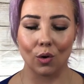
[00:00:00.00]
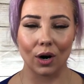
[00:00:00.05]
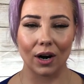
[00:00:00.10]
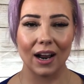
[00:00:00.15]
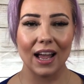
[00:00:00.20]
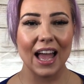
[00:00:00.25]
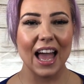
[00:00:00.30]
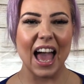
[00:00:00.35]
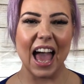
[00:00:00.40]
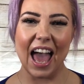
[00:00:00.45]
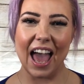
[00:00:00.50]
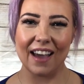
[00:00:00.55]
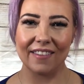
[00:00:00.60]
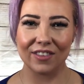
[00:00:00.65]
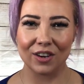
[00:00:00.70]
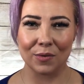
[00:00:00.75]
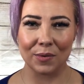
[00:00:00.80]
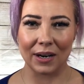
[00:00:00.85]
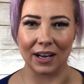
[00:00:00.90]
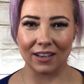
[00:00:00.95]
or
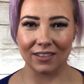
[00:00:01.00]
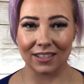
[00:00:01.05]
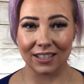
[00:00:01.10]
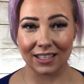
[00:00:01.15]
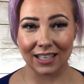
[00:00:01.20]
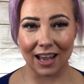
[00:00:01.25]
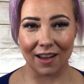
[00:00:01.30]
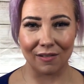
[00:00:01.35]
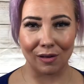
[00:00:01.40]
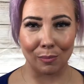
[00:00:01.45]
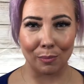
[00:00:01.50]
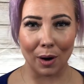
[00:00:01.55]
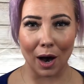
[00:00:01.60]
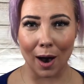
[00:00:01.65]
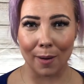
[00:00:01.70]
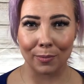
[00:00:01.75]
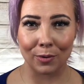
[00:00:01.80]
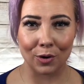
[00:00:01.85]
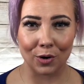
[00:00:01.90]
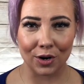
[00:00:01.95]
everyone else is having
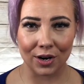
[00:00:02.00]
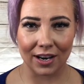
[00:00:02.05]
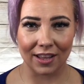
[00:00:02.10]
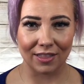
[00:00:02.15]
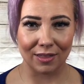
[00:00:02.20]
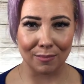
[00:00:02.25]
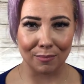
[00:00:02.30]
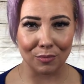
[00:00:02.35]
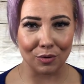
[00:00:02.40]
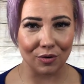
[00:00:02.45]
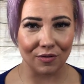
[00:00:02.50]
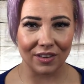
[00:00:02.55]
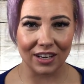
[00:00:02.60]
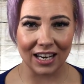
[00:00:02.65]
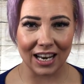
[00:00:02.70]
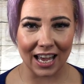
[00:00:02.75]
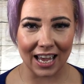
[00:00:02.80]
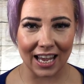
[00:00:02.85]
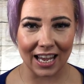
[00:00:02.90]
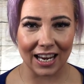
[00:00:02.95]
popcorn at the movie
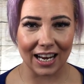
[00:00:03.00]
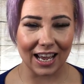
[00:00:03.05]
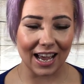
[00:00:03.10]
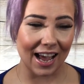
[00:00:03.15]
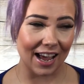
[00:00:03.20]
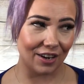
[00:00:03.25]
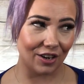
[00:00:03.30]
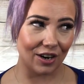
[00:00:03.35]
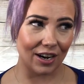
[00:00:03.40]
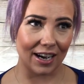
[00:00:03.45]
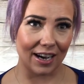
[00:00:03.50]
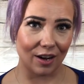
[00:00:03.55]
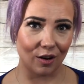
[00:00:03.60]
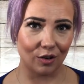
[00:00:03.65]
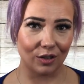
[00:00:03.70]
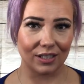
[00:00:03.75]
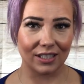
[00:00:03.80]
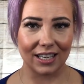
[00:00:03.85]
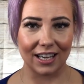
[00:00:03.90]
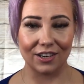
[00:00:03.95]
night at your
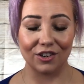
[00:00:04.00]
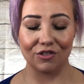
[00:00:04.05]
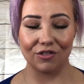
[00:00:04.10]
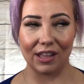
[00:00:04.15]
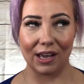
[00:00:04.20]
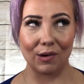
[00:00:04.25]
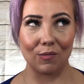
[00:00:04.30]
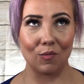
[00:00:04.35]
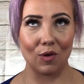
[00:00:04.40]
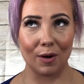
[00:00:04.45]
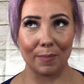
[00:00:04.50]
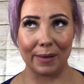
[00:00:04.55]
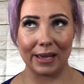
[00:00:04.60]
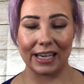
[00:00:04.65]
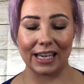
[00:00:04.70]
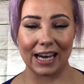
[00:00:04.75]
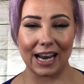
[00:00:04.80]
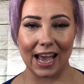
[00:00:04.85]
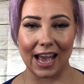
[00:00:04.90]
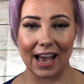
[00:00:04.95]
house and you're like, what am
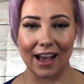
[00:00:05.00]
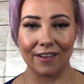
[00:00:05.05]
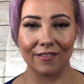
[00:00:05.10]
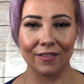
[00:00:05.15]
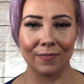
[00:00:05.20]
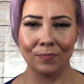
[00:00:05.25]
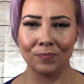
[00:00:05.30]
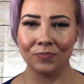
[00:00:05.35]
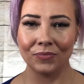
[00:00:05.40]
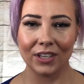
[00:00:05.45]
I gonna have?